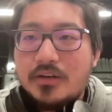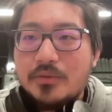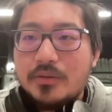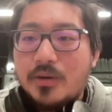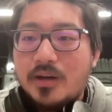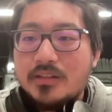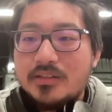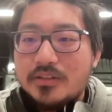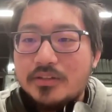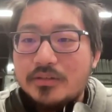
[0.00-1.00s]
I don't really want
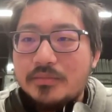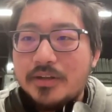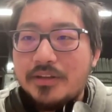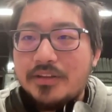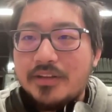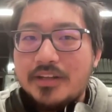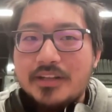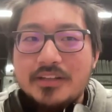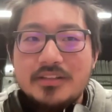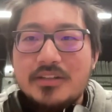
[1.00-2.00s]
to, but I think I
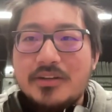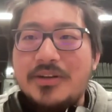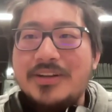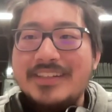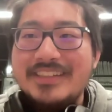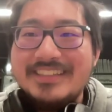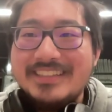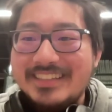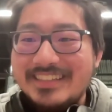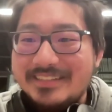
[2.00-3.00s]
need to.
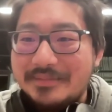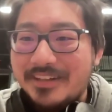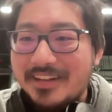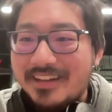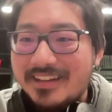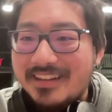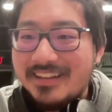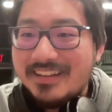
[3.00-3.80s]
But yeah.